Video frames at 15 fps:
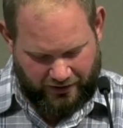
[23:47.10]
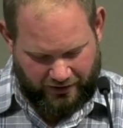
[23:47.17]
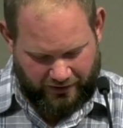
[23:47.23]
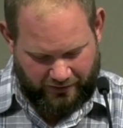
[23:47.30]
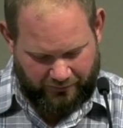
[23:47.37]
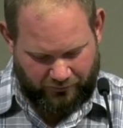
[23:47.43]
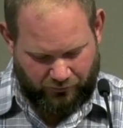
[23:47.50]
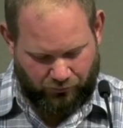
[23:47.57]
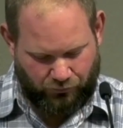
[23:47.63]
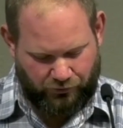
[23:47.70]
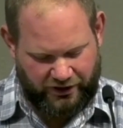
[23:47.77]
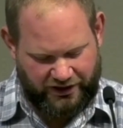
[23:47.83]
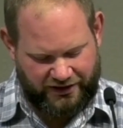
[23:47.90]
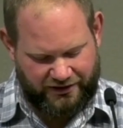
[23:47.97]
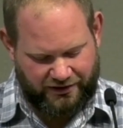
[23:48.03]
Um,
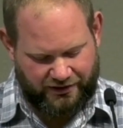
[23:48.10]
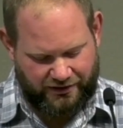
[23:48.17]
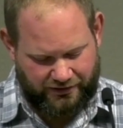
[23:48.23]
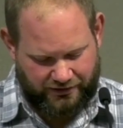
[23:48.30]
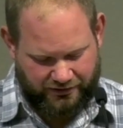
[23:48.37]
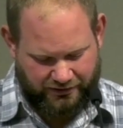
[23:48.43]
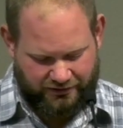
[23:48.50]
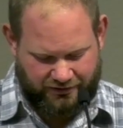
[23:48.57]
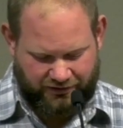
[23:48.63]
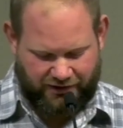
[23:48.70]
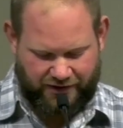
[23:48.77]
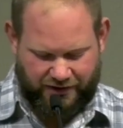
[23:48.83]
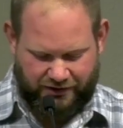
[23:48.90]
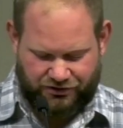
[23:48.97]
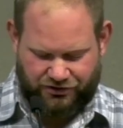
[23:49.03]
we need to
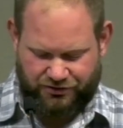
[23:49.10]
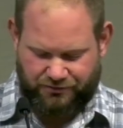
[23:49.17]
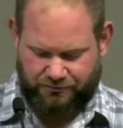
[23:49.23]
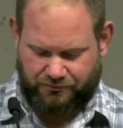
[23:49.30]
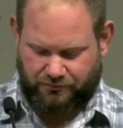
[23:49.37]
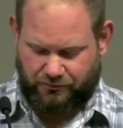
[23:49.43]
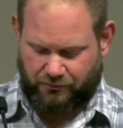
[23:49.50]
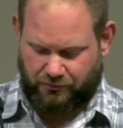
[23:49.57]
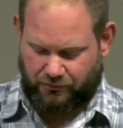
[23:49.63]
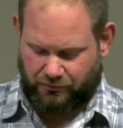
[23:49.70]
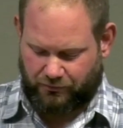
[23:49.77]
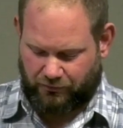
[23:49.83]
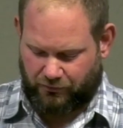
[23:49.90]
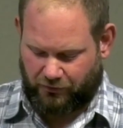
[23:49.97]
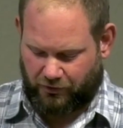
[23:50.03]
teach
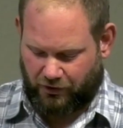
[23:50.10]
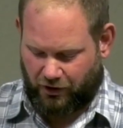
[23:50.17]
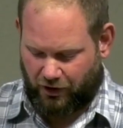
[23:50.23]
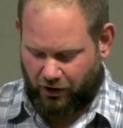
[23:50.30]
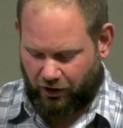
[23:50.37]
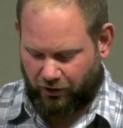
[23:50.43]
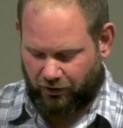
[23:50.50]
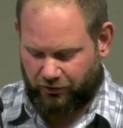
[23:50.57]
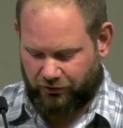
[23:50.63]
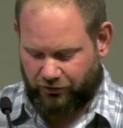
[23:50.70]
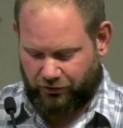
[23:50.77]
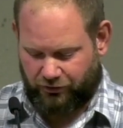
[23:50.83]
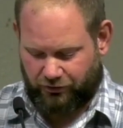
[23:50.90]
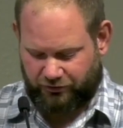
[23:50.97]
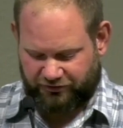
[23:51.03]
our
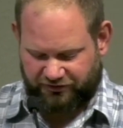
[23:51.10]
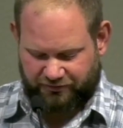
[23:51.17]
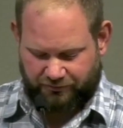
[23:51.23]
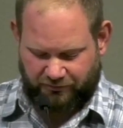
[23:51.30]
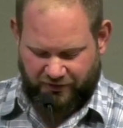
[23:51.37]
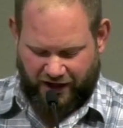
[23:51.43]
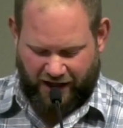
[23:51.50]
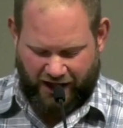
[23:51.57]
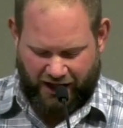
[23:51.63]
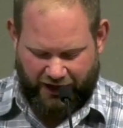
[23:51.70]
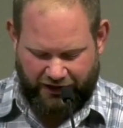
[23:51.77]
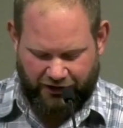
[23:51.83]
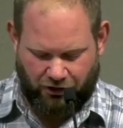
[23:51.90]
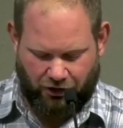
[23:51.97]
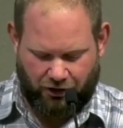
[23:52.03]
girls the
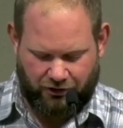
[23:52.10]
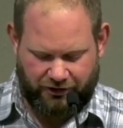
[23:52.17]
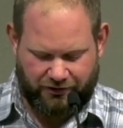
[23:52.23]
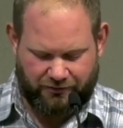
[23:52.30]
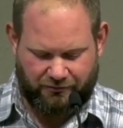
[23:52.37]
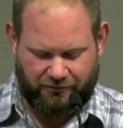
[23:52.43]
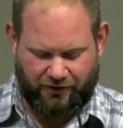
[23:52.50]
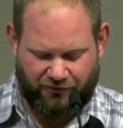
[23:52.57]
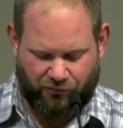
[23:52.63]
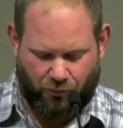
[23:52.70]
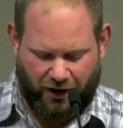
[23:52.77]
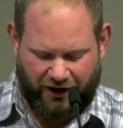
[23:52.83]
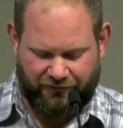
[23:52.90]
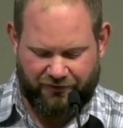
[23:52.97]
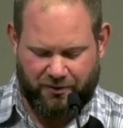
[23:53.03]
high calling of
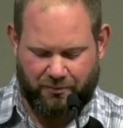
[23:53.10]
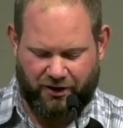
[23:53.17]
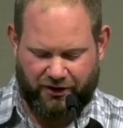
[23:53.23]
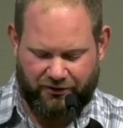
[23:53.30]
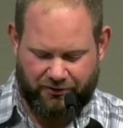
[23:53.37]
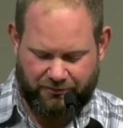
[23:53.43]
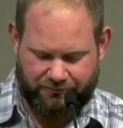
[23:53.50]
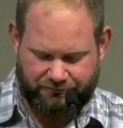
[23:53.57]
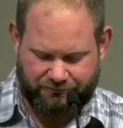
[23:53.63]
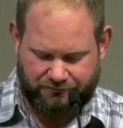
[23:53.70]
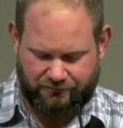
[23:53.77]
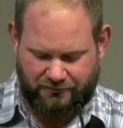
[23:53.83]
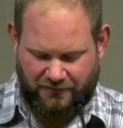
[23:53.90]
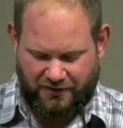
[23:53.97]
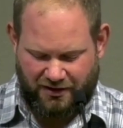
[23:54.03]
wife and mother
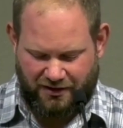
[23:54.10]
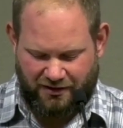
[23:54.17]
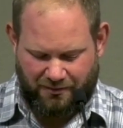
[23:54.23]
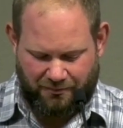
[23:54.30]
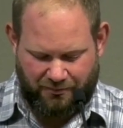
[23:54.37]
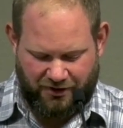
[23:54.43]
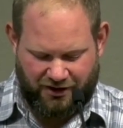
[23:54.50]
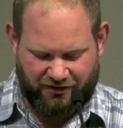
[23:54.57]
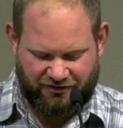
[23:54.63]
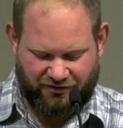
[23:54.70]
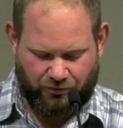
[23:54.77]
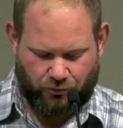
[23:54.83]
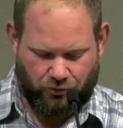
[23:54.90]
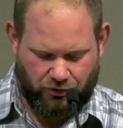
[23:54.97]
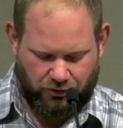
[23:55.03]
because
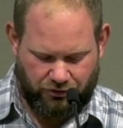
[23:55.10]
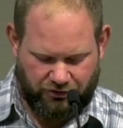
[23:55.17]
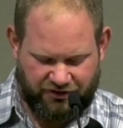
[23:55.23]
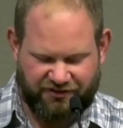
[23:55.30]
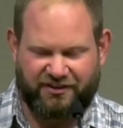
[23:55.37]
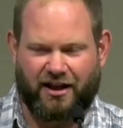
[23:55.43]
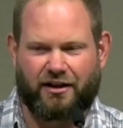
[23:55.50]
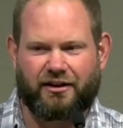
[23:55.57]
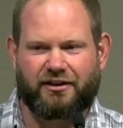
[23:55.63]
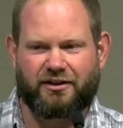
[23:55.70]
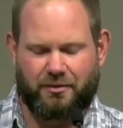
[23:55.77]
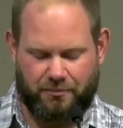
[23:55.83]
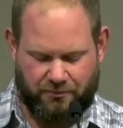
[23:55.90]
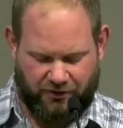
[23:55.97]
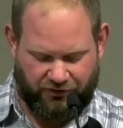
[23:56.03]
the world is telling
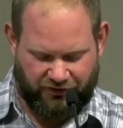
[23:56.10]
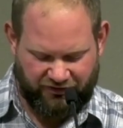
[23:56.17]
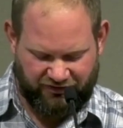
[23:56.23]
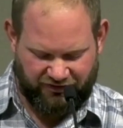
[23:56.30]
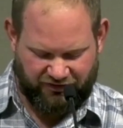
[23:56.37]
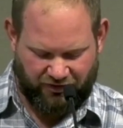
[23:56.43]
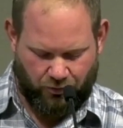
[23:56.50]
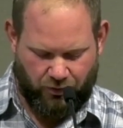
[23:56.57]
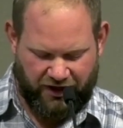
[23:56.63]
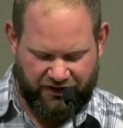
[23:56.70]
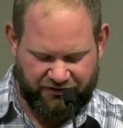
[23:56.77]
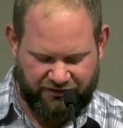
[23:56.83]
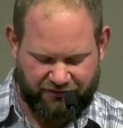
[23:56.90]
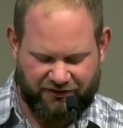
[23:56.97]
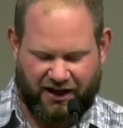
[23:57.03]
them that this is a
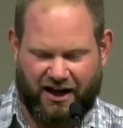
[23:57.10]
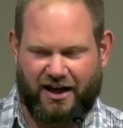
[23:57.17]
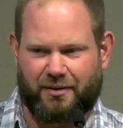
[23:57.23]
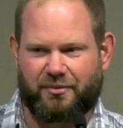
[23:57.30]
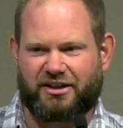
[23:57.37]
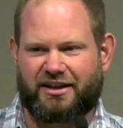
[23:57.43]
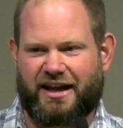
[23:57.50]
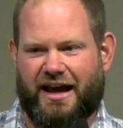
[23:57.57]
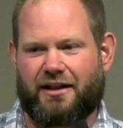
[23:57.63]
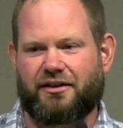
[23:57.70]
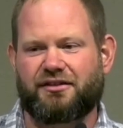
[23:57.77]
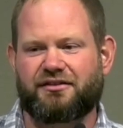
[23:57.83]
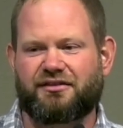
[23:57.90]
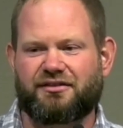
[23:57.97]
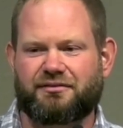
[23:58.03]
waste of time and
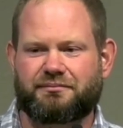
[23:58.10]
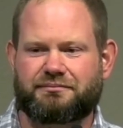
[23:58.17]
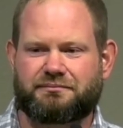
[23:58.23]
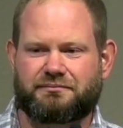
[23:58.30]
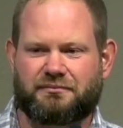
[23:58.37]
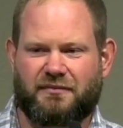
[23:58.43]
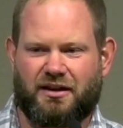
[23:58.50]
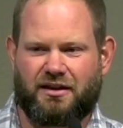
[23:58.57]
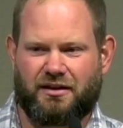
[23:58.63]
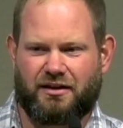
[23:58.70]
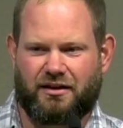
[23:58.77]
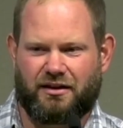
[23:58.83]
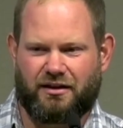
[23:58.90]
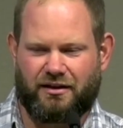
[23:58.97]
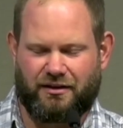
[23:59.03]
talents.
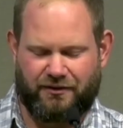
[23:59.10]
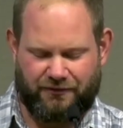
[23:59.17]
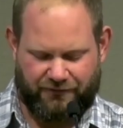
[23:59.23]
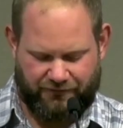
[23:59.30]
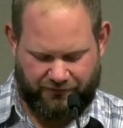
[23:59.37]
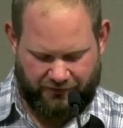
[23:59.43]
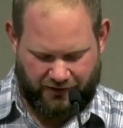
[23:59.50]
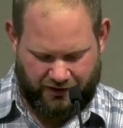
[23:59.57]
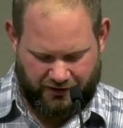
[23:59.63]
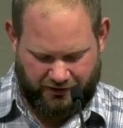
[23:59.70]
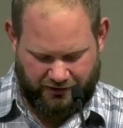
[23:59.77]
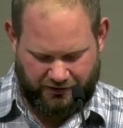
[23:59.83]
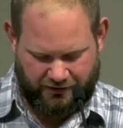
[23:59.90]
If uh,